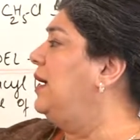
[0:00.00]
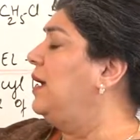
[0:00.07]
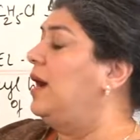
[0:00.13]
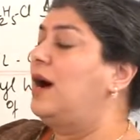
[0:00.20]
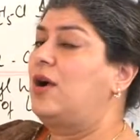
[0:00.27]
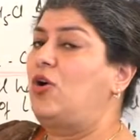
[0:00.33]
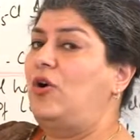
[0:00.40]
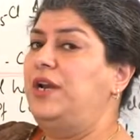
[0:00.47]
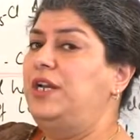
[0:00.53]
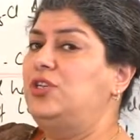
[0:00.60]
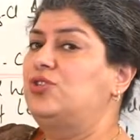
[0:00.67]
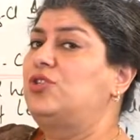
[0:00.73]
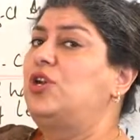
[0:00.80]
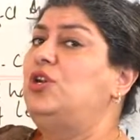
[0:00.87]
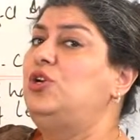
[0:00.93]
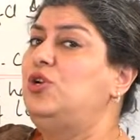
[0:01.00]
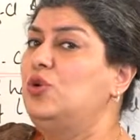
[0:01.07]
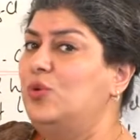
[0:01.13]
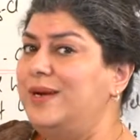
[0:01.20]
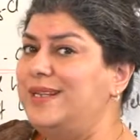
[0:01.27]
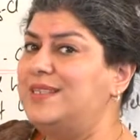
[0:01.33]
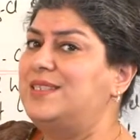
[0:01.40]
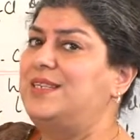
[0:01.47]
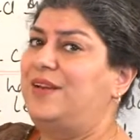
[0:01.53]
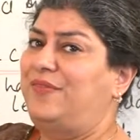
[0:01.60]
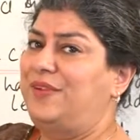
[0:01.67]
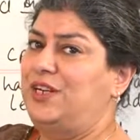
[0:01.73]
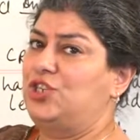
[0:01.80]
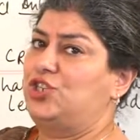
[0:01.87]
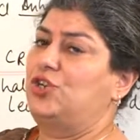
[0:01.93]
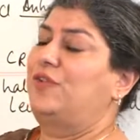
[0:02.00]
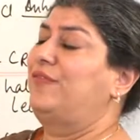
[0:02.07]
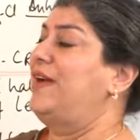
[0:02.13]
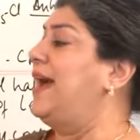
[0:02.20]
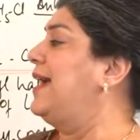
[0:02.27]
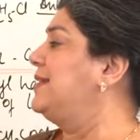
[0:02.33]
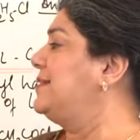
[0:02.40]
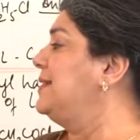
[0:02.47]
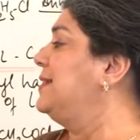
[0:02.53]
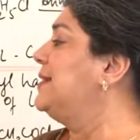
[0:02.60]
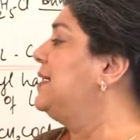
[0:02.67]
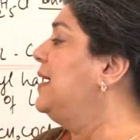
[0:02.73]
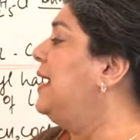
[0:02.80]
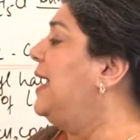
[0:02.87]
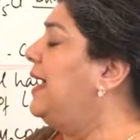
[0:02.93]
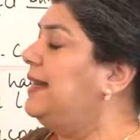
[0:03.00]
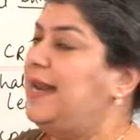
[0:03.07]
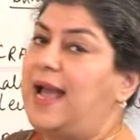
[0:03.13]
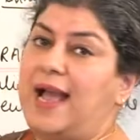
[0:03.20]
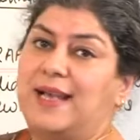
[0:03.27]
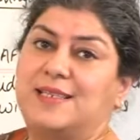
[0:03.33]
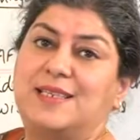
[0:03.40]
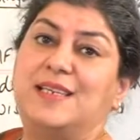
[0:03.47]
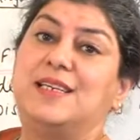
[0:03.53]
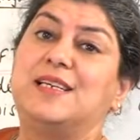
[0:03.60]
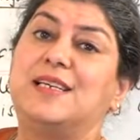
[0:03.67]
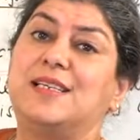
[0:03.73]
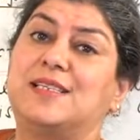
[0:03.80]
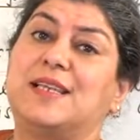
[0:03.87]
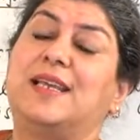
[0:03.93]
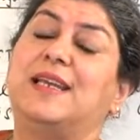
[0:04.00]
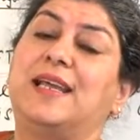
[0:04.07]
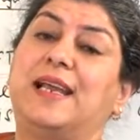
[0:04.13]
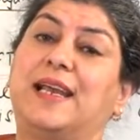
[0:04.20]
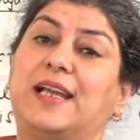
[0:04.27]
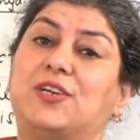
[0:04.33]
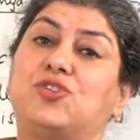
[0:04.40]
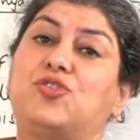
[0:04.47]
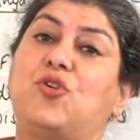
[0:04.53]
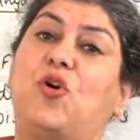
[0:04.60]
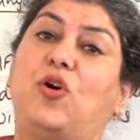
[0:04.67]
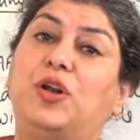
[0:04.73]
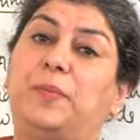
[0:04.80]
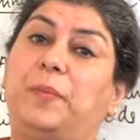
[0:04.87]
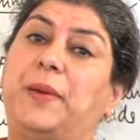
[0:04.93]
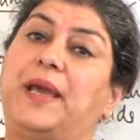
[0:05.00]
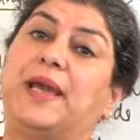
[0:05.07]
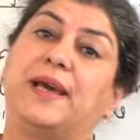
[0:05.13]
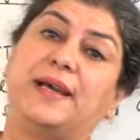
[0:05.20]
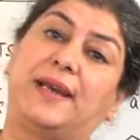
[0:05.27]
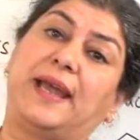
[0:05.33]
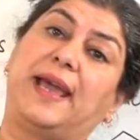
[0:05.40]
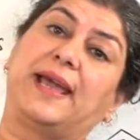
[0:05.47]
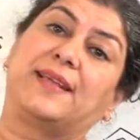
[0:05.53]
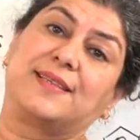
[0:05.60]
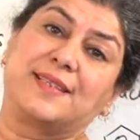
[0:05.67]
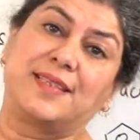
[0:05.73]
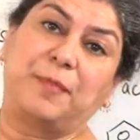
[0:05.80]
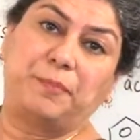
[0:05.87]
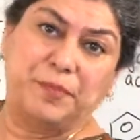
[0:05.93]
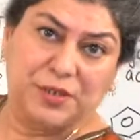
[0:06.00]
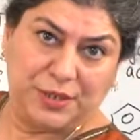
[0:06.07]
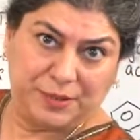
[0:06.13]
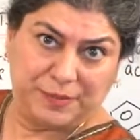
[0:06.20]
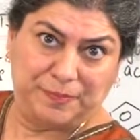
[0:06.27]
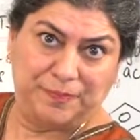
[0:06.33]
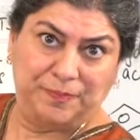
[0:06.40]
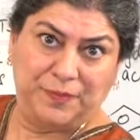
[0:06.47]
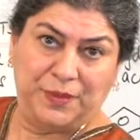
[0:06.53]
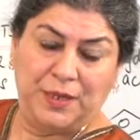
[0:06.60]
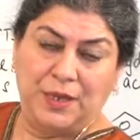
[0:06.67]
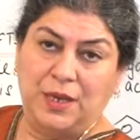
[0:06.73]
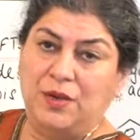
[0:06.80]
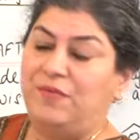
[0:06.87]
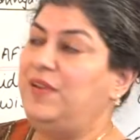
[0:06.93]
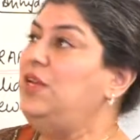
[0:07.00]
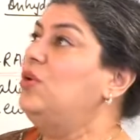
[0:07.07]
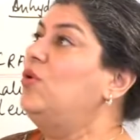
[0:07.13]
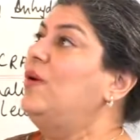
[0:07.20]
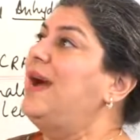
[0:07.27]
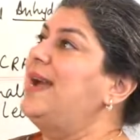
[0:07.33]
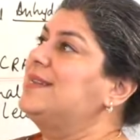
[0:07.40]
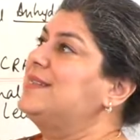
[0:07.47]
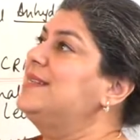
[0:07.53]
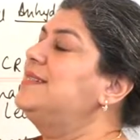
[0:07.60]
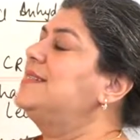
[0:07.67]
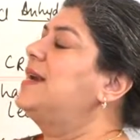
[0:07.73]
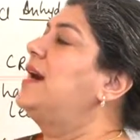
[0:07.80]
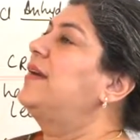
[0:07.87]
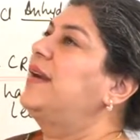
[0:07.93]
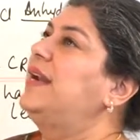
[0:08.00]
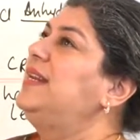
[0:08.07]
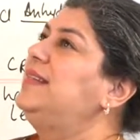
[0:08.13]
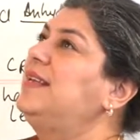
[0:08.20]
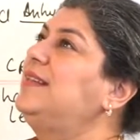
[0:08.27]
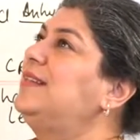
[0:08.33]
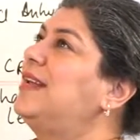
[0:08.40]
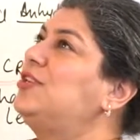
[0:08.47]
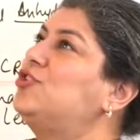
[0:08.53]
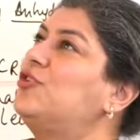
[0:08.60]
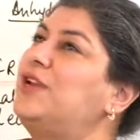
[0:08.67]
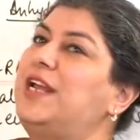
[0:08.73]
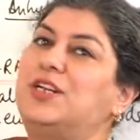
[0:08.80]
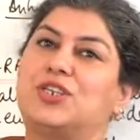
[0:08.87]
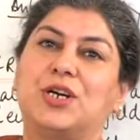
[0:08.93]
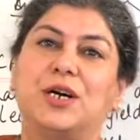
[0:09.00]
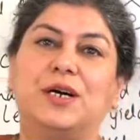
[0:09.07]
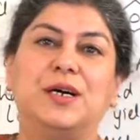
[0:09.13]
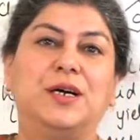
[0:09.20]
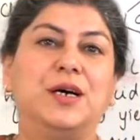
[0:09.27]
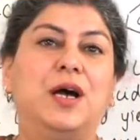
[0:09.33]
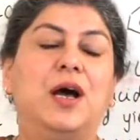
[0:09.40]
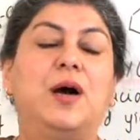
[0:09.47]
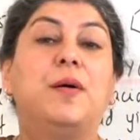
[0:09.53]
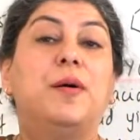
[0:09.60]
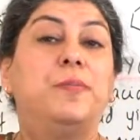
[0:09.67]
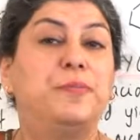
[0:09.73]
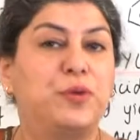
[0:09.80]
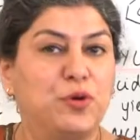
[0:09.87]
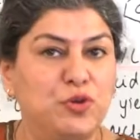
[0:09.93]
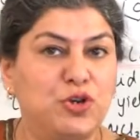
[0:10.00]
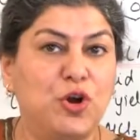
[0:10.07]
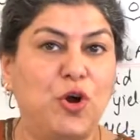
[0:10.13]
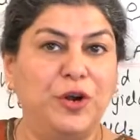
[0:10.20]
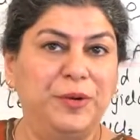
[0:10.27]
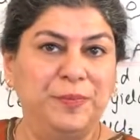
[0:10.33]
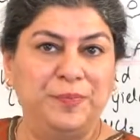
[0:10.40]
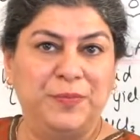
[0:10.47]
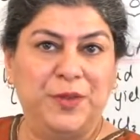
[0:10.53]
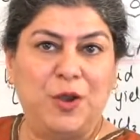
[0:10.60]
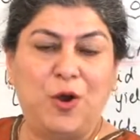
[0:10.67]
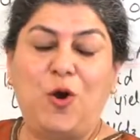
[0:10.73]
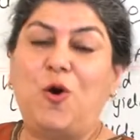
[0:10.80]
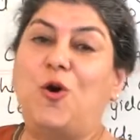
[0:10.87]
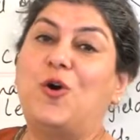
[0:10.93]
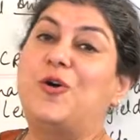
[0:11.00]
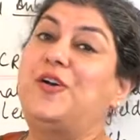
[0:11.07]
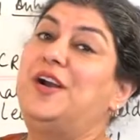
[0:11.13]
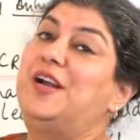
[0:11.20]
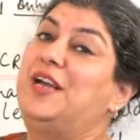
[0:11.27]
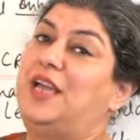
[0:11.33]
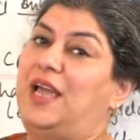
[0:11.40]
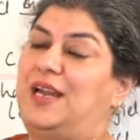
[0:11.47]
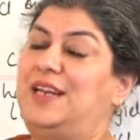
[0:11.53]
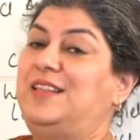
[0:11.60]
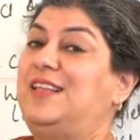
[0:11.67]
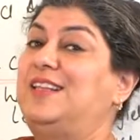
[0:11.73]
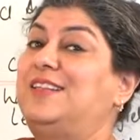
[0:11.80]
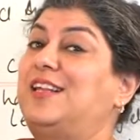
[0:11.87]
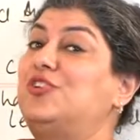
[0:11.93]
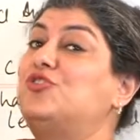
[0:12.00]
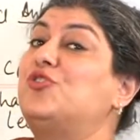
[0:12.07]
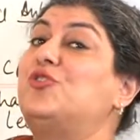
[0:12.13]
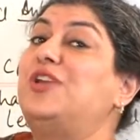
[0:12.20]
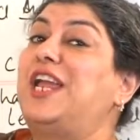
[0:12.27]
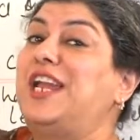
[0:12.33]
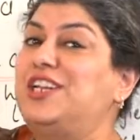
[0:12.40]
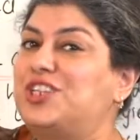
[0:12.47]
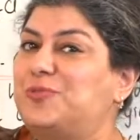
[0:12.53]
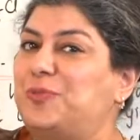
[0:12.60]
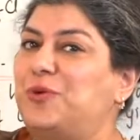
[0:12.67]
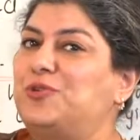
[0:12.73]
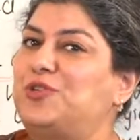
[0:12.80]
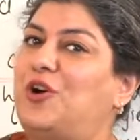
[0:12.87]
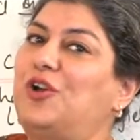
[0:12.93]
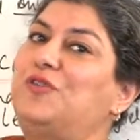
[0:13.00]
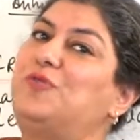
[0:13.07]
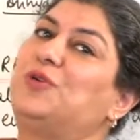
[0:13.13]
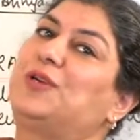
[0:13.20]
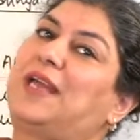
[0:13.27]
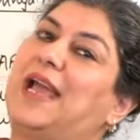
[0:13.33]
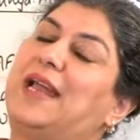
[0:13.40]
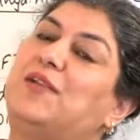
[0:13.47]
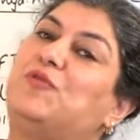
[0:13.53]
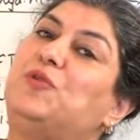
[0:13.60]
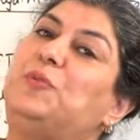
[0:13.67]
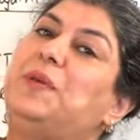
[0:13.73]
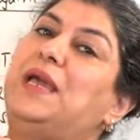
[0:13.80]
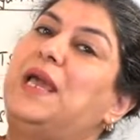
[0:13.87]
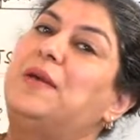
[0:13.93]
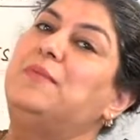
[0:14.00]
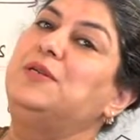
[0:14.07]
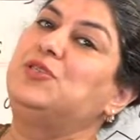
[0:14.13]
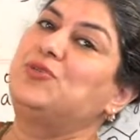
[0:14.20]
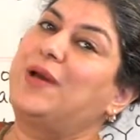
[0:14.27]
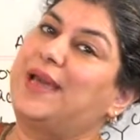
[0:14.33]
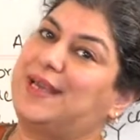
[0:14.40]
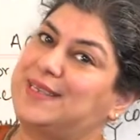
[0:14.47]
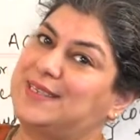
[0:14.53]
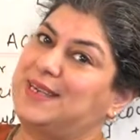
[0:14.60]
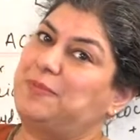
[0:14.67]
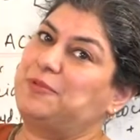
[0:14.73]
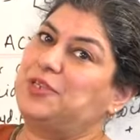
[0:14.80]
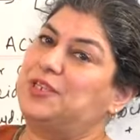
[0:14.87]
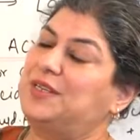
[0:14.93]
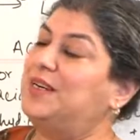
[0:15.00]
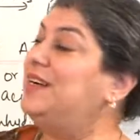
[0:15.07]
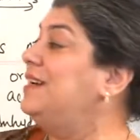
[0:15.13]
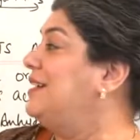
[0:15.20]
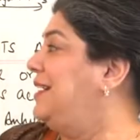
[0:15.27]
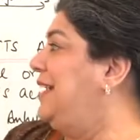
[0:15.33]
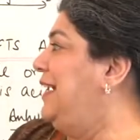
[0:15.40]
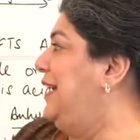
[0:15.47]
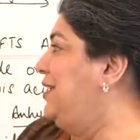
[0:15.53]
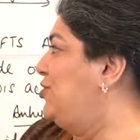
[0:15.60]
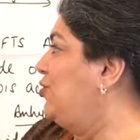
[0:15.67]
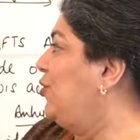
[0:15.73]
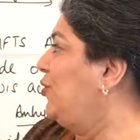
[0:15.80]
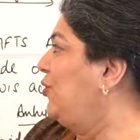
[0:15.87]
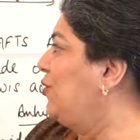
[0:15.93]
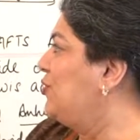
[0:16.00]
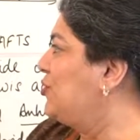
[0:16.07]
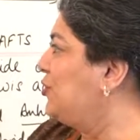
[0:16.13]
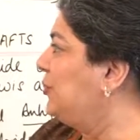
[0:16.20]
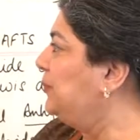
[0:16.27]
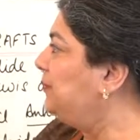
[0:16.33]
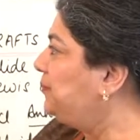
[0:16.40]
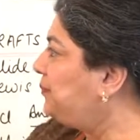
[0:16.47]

According to the Lewis definition of acid, an acid is an electron pair acceptor. We know acids are anything that donate a proton, or anything that donates proton would be able to accept the electron also.